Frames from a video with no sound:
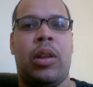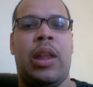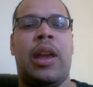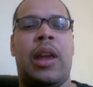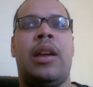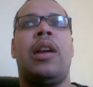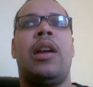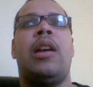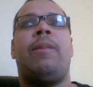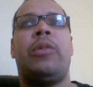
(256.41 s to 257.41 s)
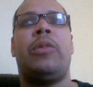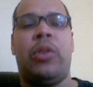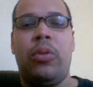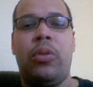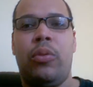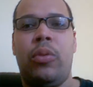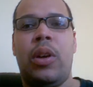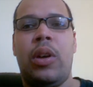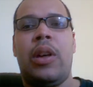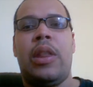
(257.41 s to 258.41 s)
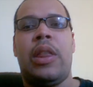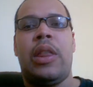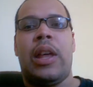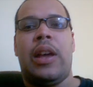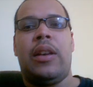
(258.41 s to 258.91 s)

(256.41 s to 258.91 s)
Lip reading: they do, then